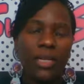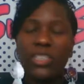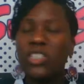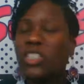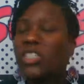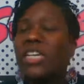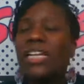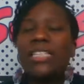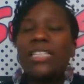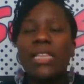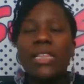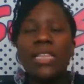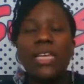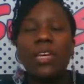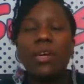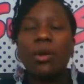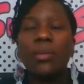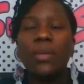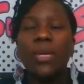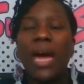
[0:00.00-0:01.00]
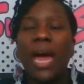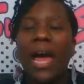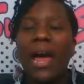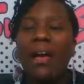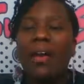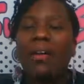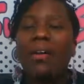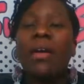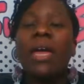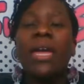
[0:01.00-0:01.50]
She doesn't think it'll be
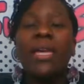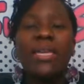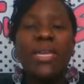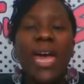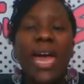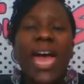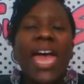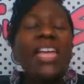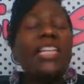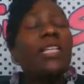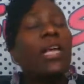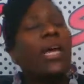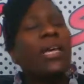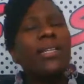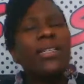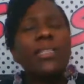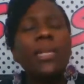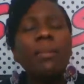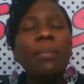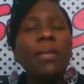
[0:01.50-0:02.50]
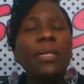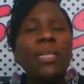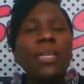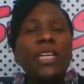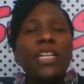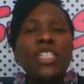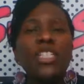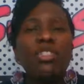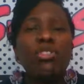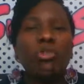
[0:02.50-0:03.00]
higher. Yeah, and typically,
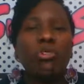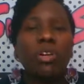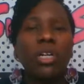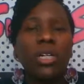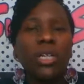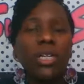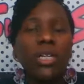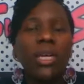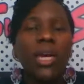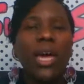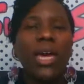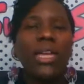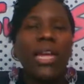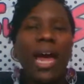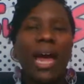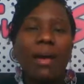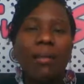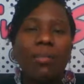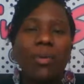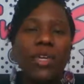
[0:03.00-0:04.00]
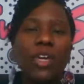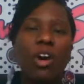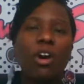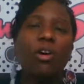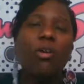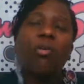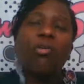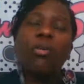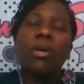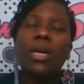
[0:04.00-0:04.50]
historically, an
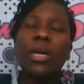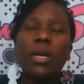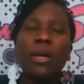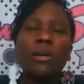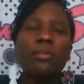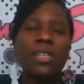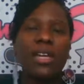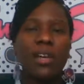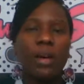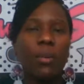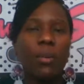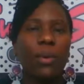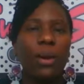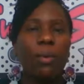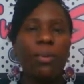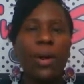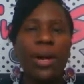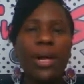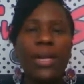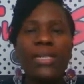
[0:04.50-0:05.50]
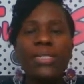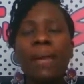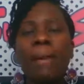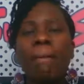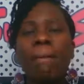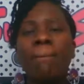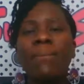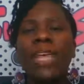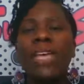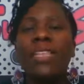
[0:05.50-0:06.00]
IPO, it comes out at one price.
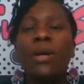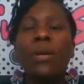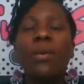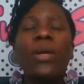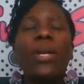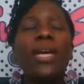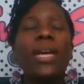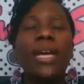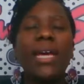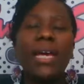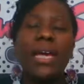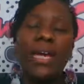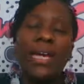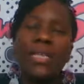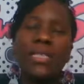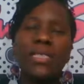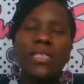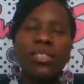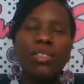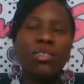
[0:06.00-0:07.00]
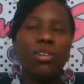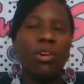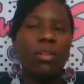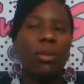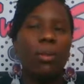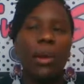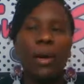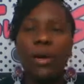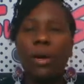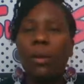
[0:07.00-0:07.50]
And then when it hits, you know,
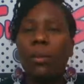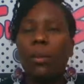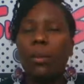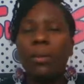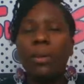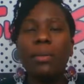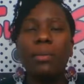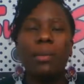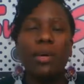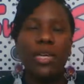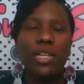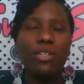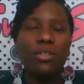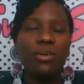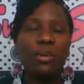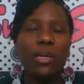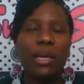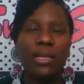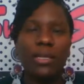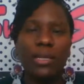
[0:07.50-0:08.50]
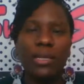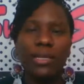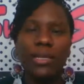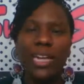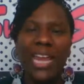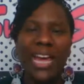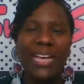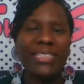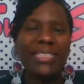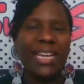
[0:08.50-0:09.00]
the market where people can do it on the
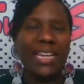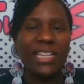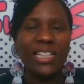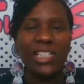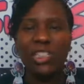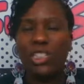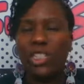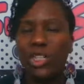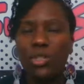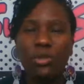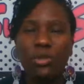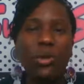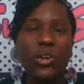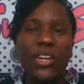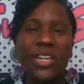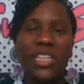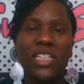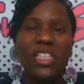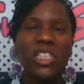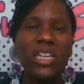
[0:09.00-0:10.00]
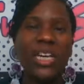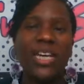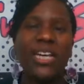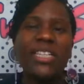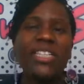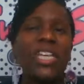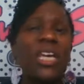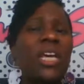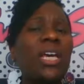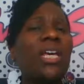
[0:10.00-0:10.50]
NASDAQ, the New York
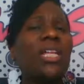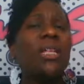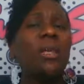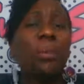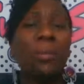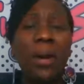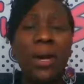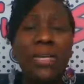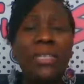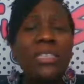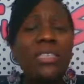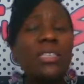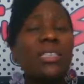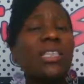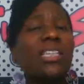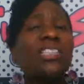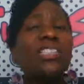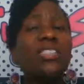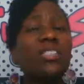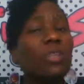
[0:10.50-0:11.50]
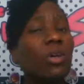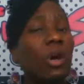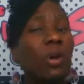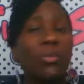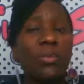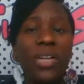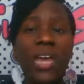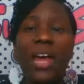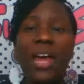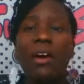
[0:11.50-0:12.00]
exchange, the price tends to
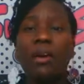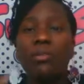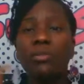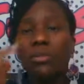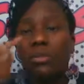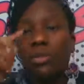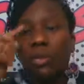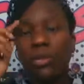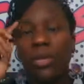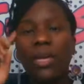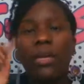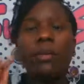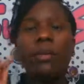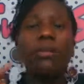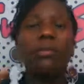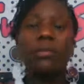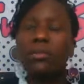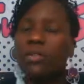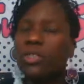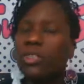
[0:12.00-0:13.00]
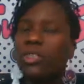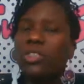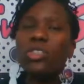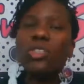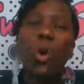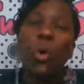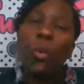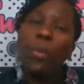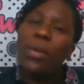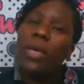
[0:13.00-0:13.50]
go down. So like, just
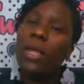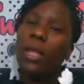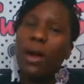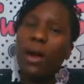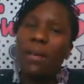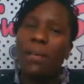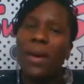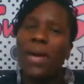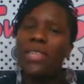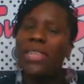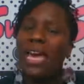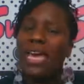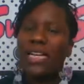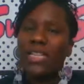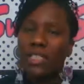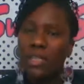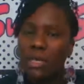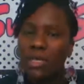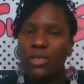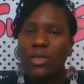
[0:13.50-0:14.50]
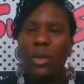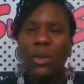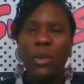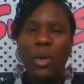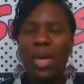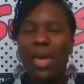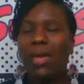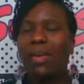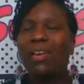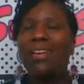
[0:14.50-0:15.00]
don't be alarmed by that. It's
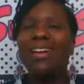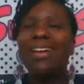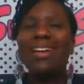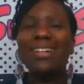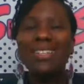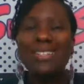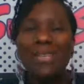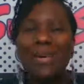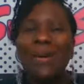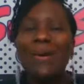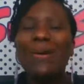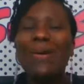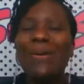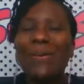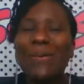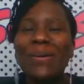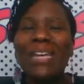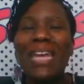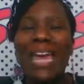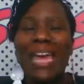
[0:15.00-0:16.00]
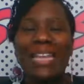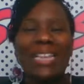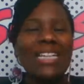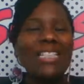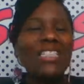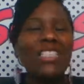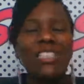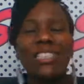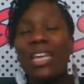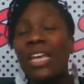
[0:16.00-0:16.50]
okay. It's okay.
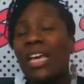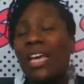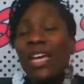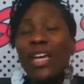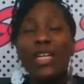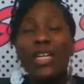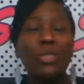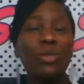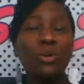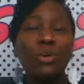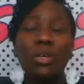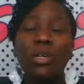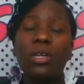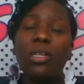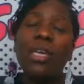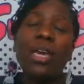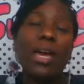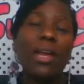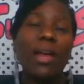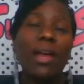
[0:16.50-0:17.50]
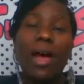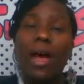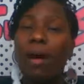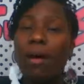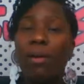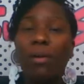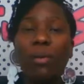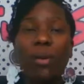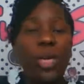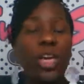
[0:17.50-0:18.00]
That's just historically kind of
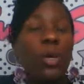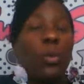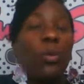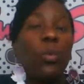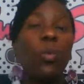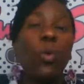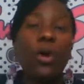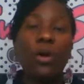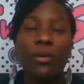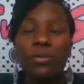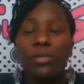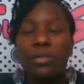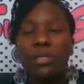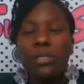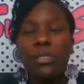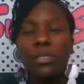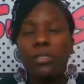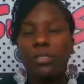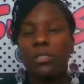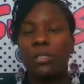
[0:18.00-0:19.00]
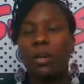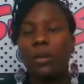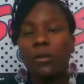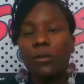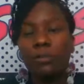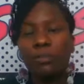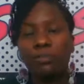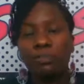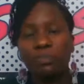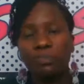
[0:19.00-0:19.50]
how it works.
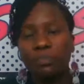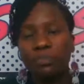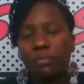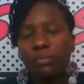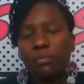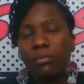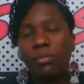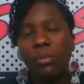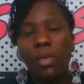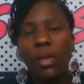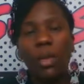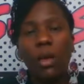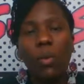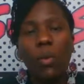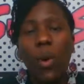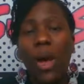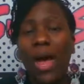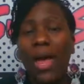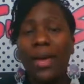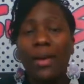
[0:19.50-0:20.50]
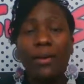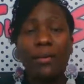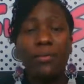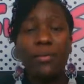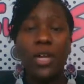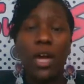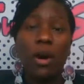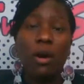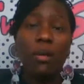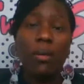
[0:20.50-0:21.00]
So why, I don't
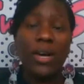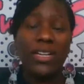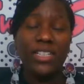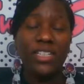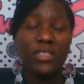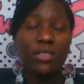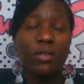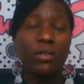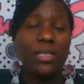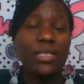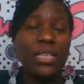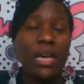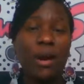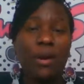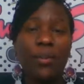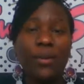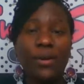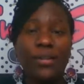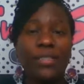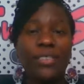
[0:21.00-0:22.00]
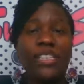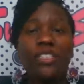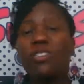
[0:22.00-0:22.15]
know. I just know that's how it works.